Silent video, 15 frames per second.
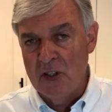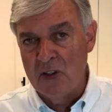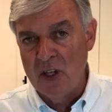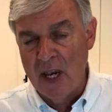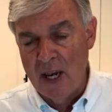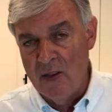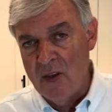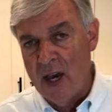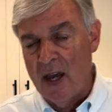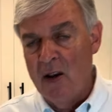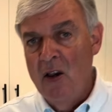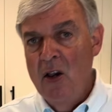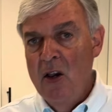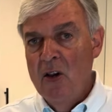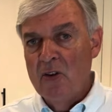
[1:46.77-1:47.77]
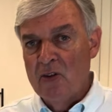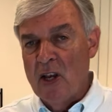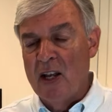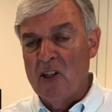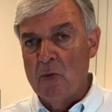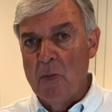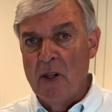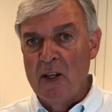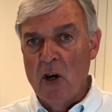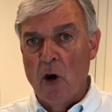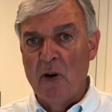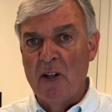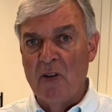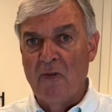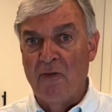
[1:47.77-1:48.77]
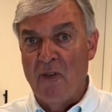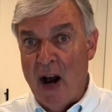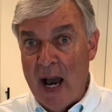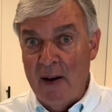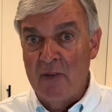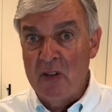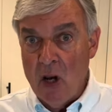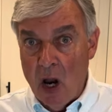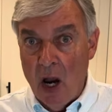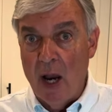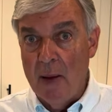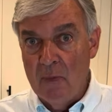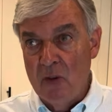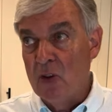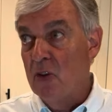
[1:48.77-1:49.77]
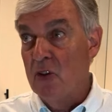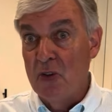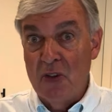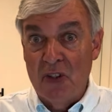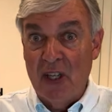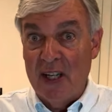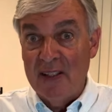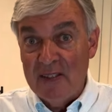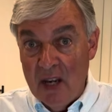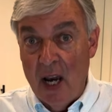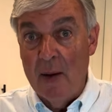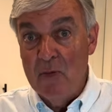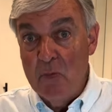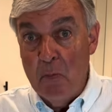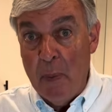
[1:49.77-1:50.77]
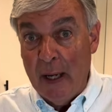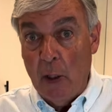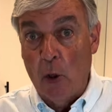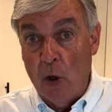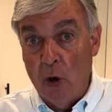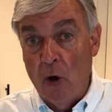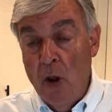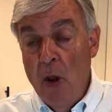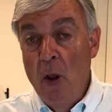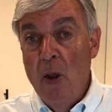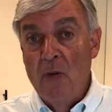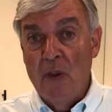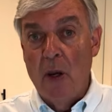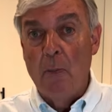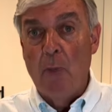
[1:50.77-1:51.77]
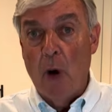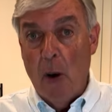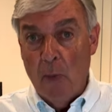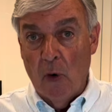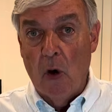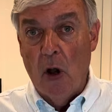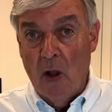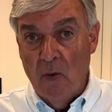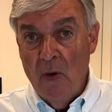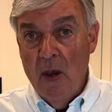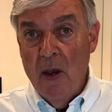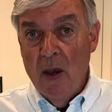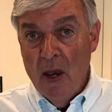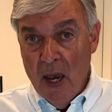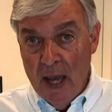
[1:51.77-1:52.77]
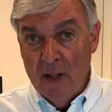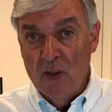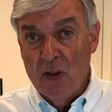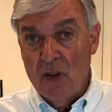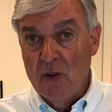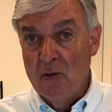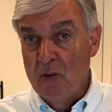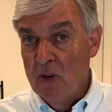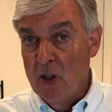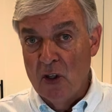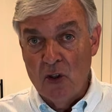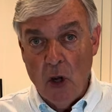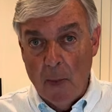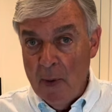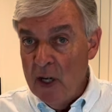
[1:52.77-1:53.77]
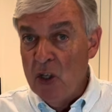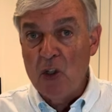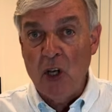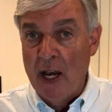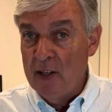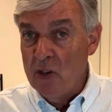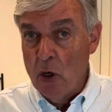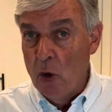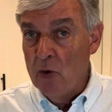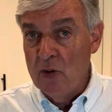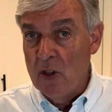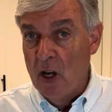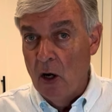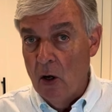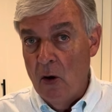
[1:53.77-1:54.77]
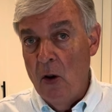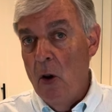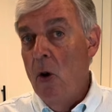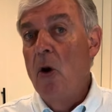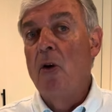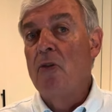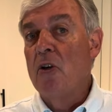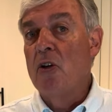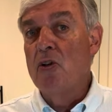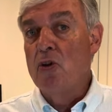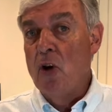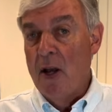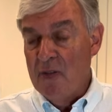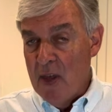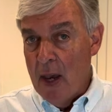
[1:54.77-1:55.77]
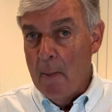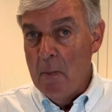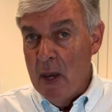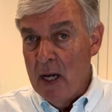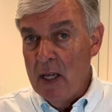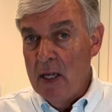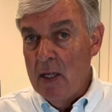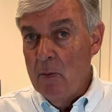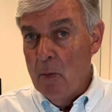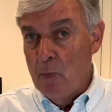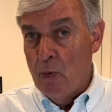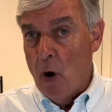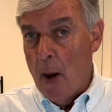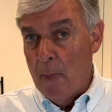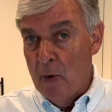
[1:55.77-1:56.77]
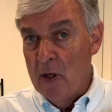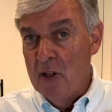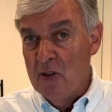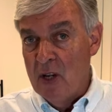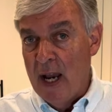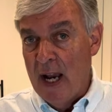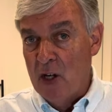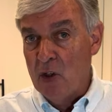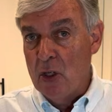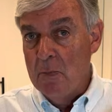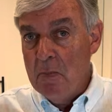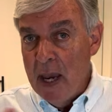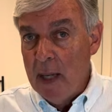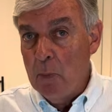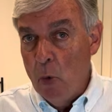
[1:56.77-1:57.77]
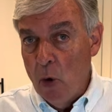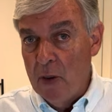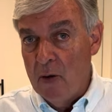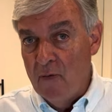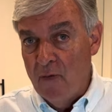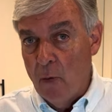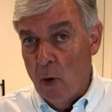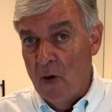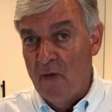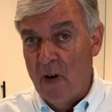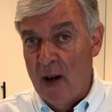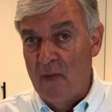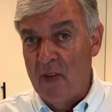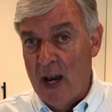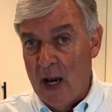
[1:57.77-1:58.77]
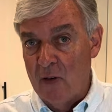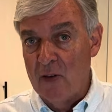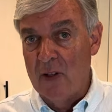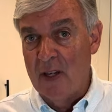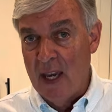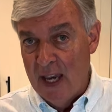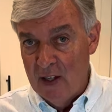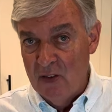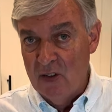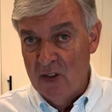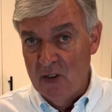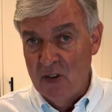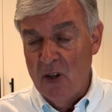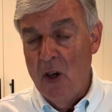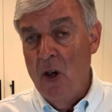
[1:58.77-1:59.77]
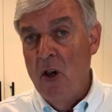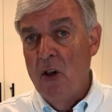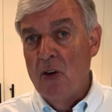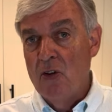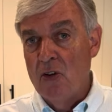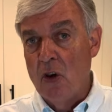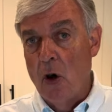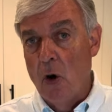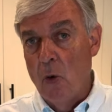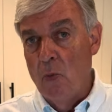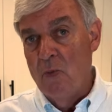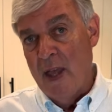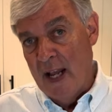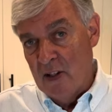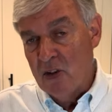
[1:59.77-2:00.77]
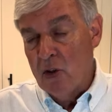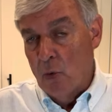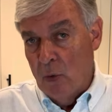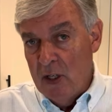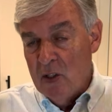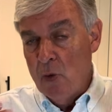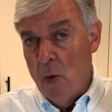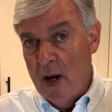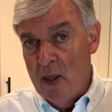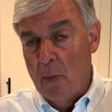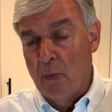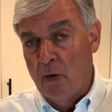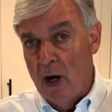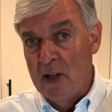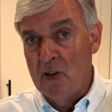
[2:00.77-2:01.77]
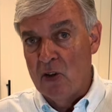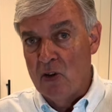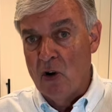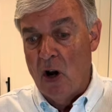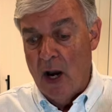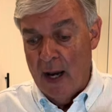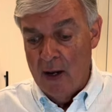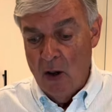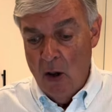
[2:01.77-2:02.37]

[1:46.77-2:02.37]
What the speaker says: say that Saint-Emilion is 5 times to 6 times bigger than Pomerol. Hence, there's not many chateaus there. There's not that many properties that actually make more than 4,000 or 5,000 cases. So that's the reason why the prices are high.